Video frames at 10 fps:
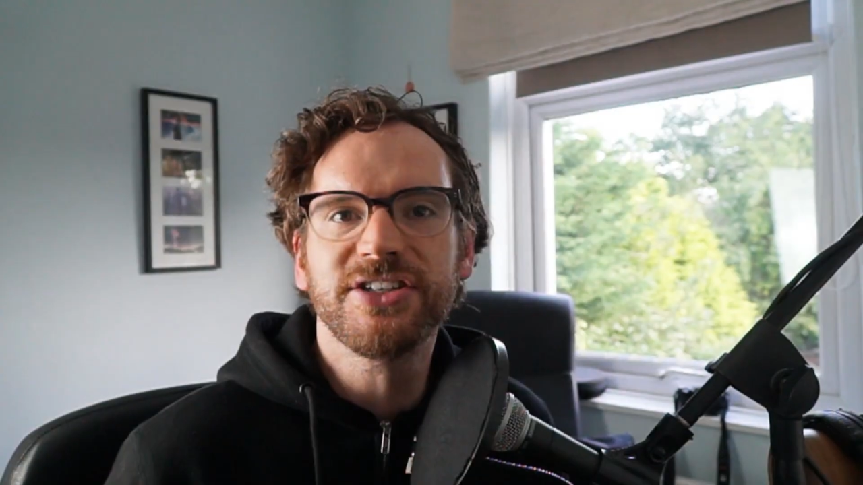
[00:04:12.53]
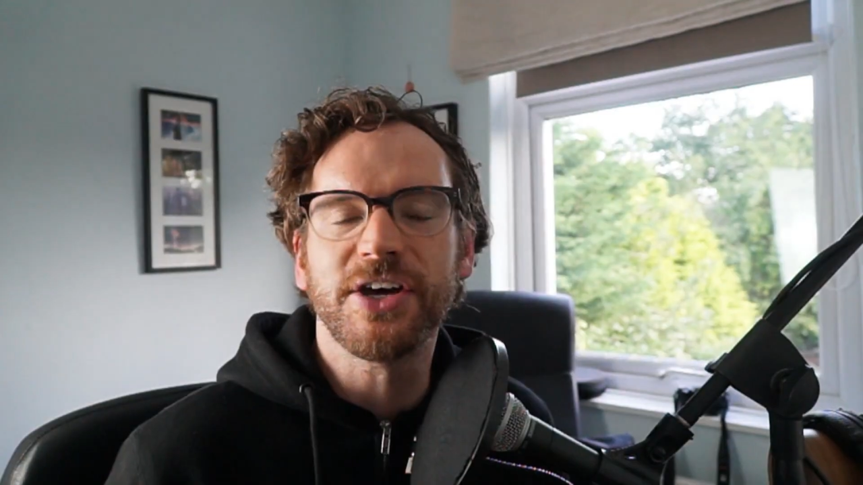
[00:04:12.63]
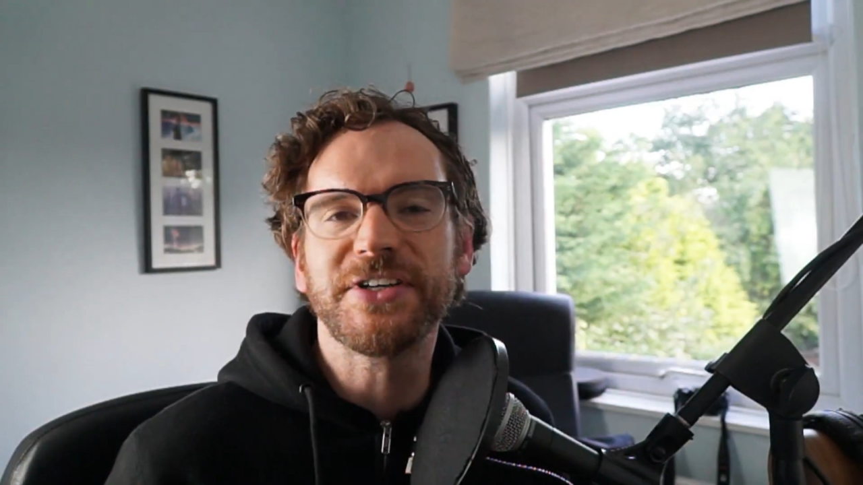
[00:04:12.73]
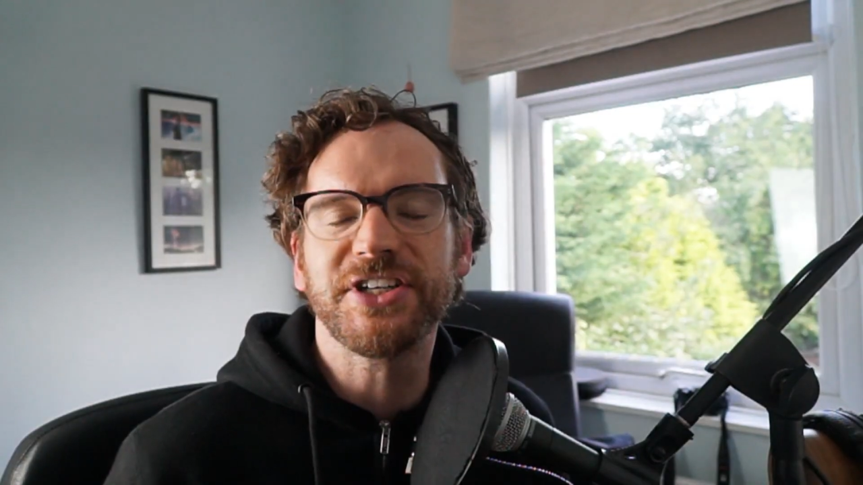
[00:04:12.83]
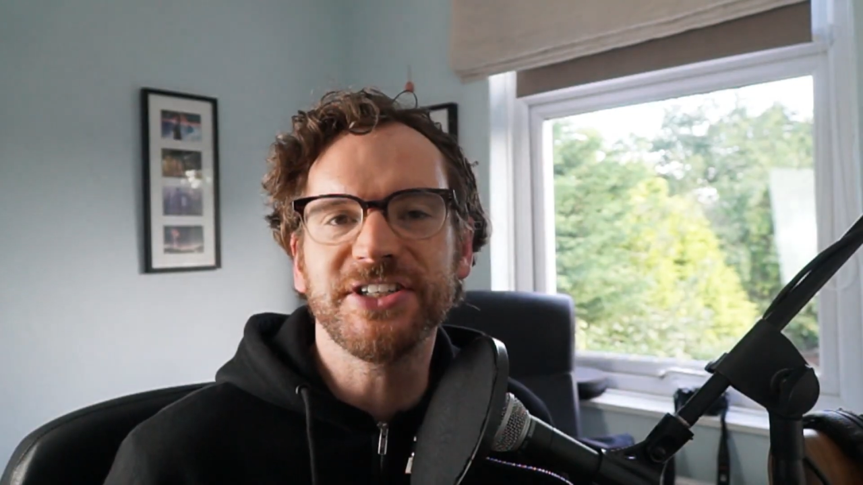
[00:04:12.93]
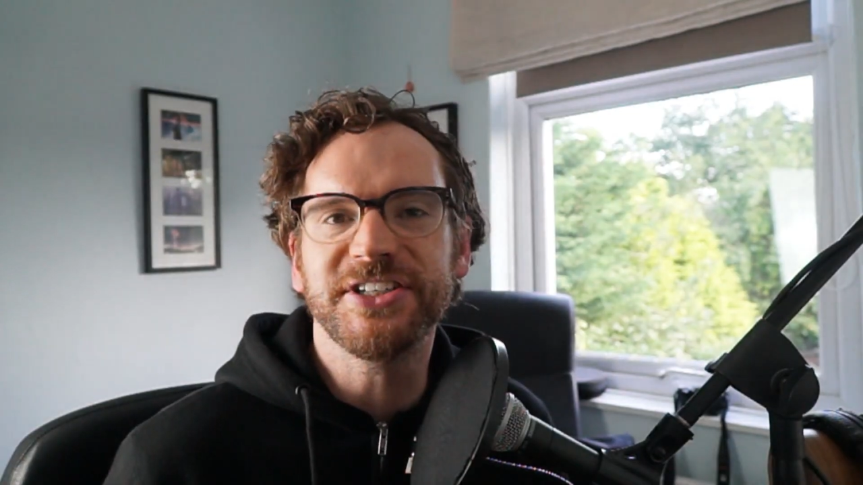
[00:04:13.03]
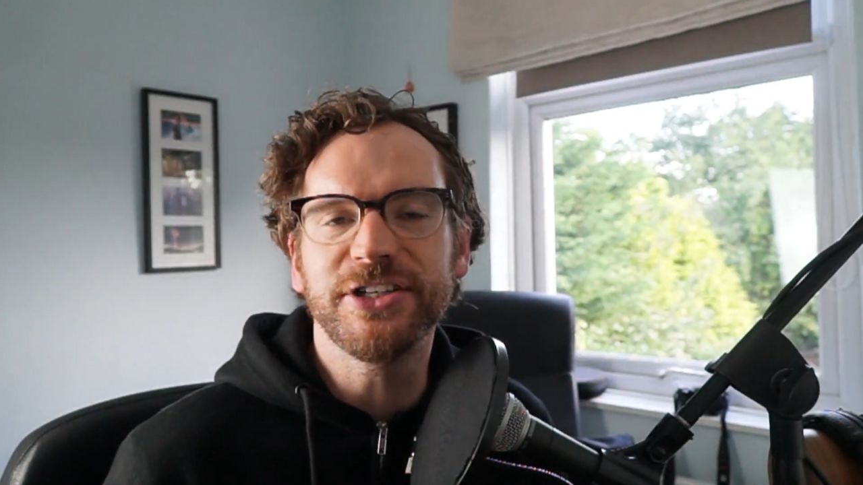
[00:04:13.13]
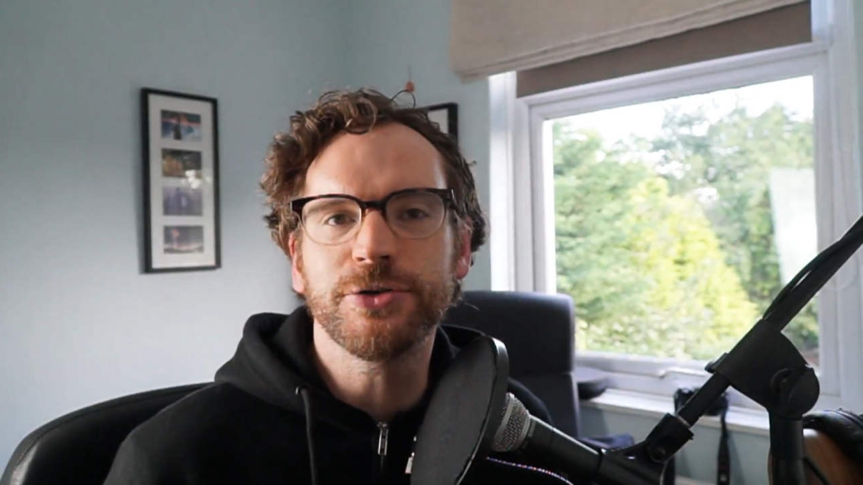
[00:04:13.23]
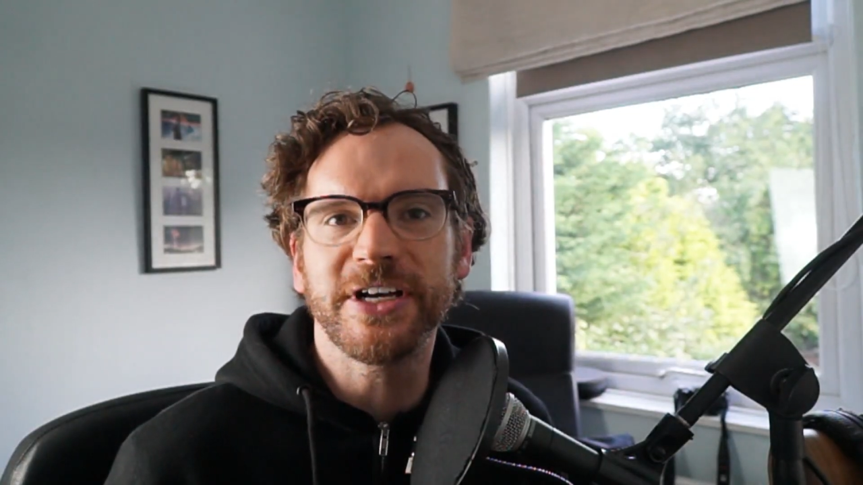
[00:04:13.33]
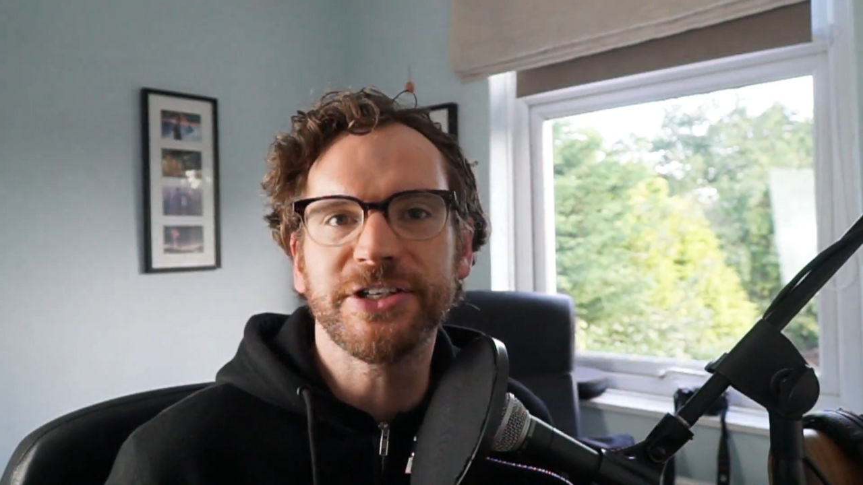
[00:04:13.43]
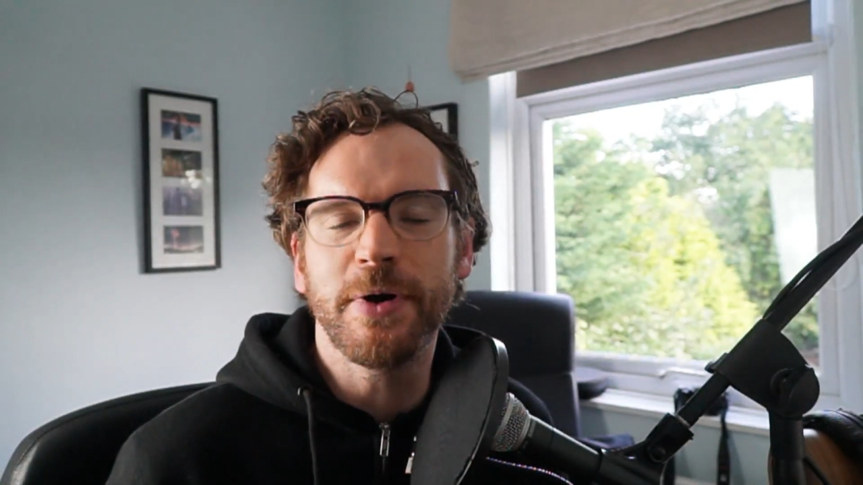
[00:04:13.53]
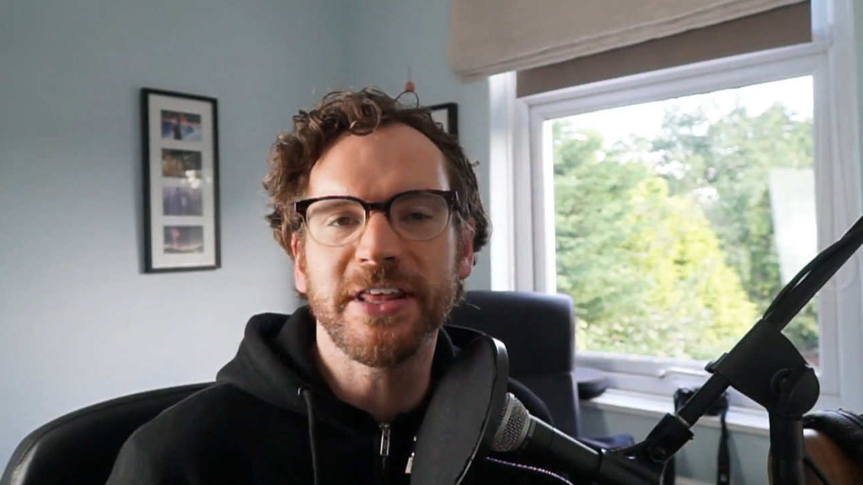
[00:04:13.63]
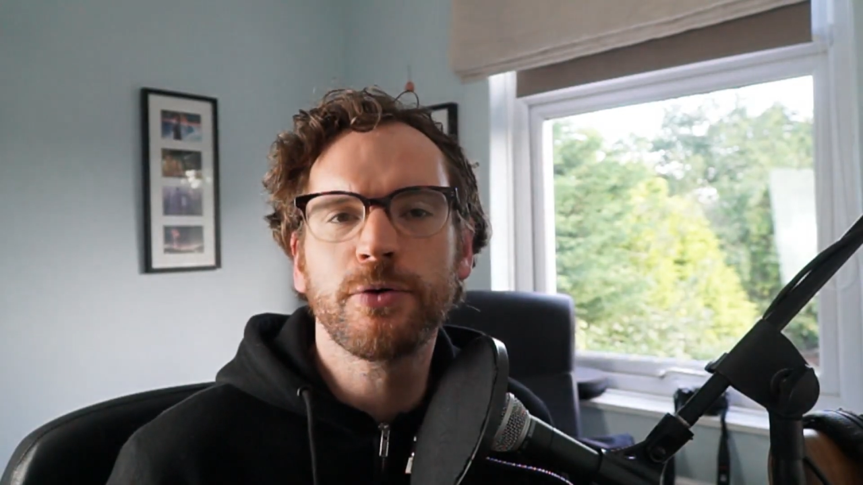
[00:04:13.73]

So as you can see straight away,